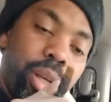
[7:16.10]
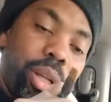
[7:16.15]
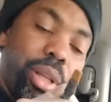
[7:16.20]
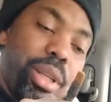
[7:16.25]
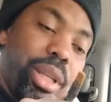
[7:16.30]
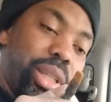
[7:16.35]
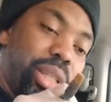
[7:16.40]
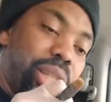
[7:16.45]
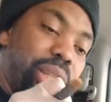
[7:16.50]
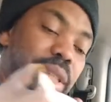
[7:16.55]

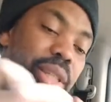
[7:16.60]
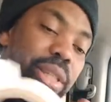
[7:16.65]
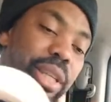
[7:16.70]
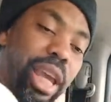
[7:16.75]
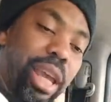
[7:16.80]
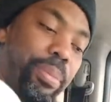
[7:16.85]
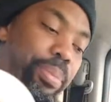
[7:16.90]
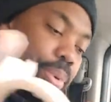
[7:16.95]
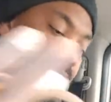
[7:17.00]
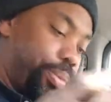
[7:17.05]
This is
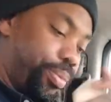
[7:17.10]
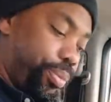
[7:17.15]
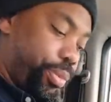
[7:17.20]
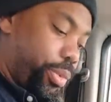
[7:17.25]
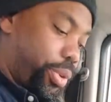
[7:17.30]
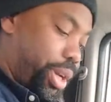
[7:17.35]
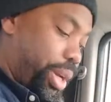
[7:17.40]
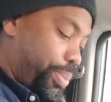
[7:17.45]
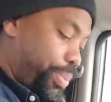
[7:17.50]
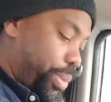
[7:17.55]
tape,
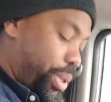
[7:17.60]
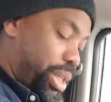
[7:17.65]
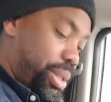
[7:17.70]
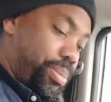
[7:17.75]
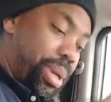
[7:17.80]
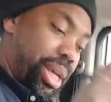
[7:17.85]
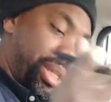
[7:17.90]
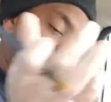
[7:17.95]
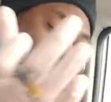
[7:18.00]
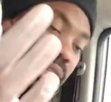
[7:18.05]
all right? This is
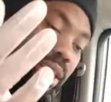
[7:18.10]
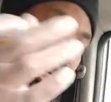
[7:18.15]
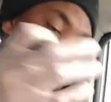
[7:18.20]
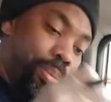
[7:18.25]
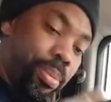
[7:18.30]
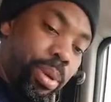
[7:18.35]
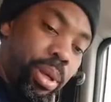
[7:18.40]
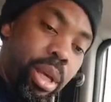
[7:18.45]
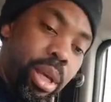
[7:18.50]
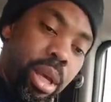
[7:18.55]
masking
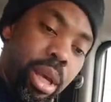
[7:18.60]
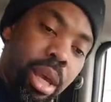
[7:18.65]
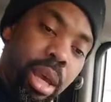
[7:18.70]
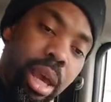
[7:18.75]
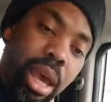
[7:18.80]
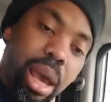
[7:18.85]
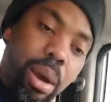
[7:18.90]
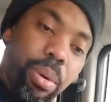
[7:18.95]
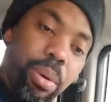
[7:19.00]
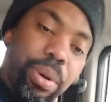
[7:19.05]
tape.
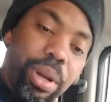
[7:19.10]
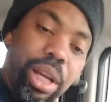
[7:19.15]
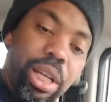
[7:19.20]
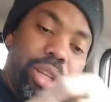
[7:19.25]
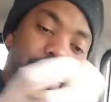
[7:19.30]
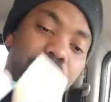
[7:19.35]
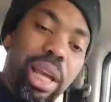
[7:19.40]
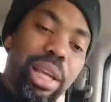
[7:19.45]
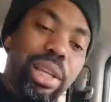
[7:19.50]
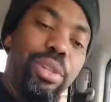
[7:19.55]
And what I'm gonna
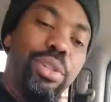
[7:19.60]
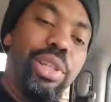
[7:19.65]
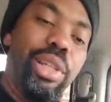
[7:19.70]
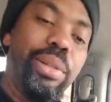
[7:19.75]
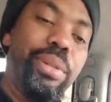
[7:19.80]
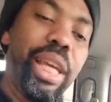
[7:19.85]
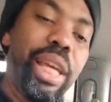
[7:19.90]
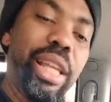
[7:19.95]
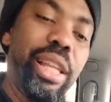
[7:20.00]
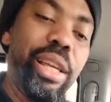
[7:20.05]
do, I usually
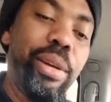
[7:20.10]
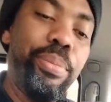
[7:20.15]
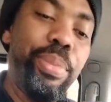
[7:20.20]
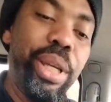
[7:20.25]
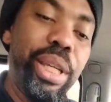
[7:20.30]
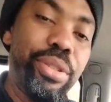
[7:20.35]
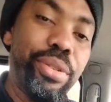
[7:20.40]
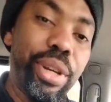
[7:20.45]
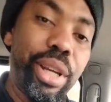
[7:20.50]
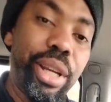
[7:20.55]
take like a
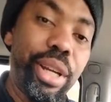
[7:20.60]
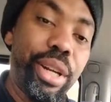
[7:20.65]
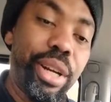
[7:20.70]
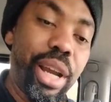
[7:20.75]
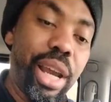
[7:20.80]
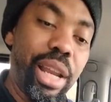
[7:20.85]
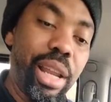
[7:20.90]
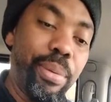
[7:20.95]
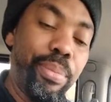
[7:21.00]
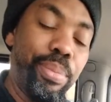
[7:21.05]
piece right here
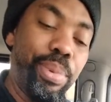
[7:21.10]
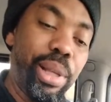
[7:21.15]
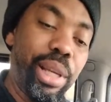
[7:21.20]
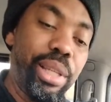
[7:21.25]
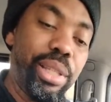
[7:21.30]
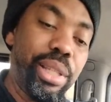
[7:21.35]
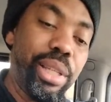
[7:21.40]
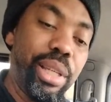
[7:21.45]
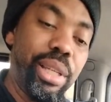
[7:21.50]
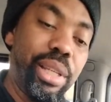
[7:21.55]
and I
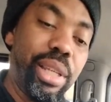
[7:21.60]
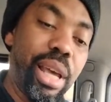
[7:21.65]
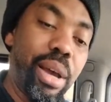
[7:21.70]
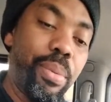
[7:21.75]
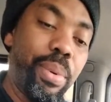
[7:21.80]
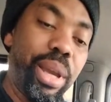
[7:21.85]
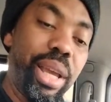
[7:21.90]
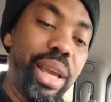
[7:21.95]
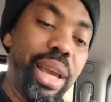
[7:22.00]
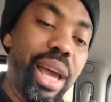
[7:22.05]
place it.
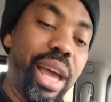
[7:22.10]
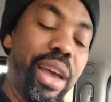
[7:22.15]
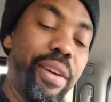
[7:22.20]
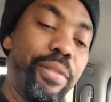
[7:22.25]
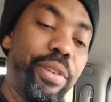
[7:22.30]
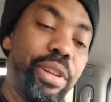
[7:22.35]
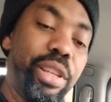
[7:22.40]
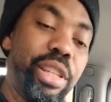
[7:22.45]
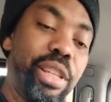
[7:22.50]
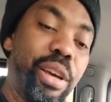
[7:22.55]
That way I
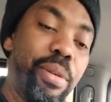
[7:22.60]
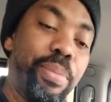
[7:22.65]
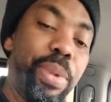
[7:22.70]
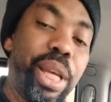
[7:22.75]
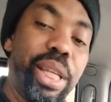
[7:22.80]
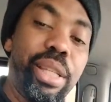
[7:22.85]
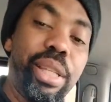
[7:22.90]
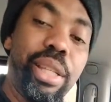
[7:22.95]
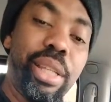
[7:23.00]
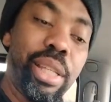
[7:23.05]
have a
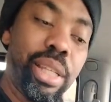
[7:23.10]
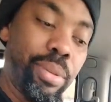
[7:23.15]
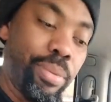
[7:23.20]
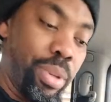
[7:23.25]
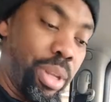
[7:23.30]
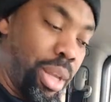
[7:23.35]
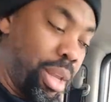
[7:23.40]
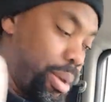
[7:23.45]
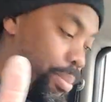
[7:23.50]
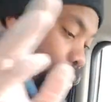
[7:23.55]
basis.
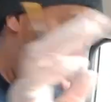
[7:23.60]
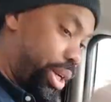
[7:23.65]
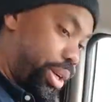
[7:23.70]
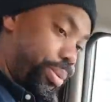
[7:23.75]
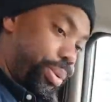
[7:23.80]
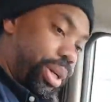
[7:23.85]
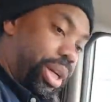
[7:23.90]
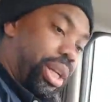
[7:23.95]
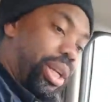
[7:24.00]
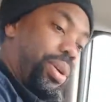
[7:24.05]
But
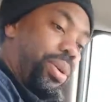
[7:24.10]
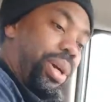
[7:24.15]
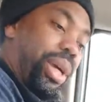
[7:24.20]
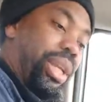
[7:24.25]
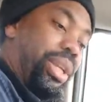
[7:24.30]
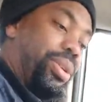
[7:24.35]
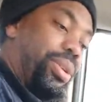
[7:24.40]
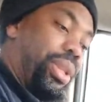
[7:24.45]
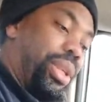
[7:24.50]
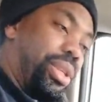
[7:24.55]
we're gonna go
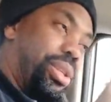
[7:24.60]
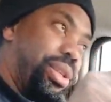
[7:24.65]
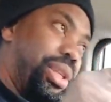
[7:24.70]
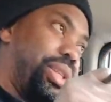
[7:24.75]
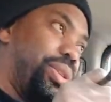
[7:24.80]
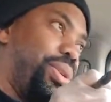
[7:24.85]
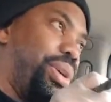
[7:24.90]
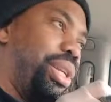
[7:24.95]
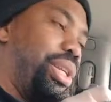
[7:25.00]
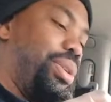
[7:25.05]
ahead and do this.
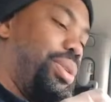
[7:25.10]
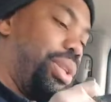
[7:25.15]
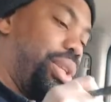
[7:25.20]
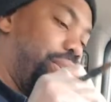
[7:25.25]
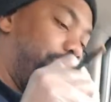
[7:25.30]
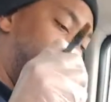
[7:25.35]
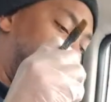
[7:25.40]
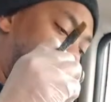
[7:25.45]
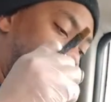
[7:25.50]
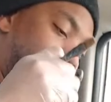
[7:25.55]
Let's go ahead and do
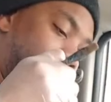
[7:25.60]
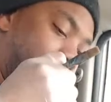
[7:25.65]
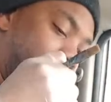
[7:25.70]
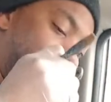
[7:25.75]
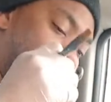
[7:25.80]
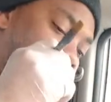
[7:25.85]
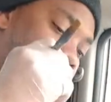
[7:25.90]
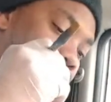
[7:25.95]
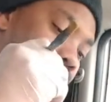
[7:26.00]
this right now.